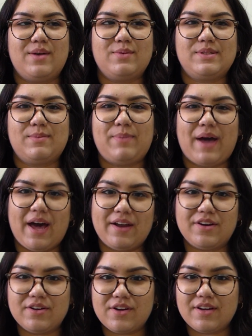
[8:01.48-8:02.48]
there was a
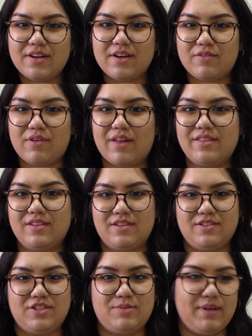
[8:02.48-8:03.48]
pattern on it rather
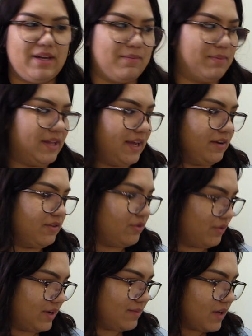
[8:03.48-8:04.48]
than just being a plain
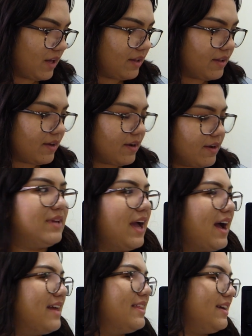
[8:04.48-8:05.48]
cream color.
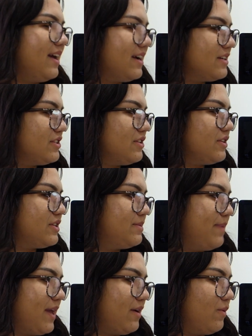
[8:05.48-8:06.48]
Yeah, I think it actually looks
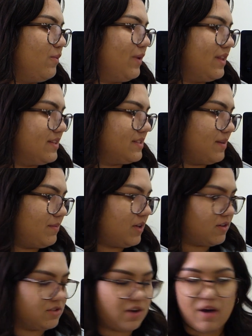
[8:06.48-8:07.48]
better with something
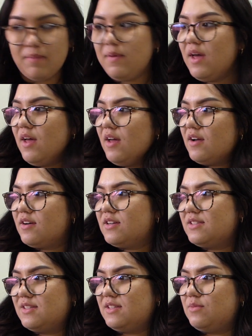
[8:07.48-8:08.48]
on top
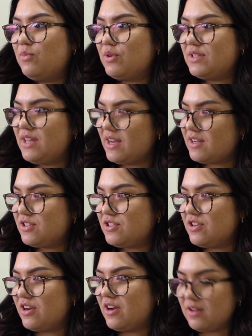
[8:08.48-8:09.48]
because it's more
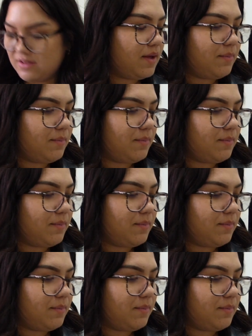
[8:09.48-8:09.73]
texture.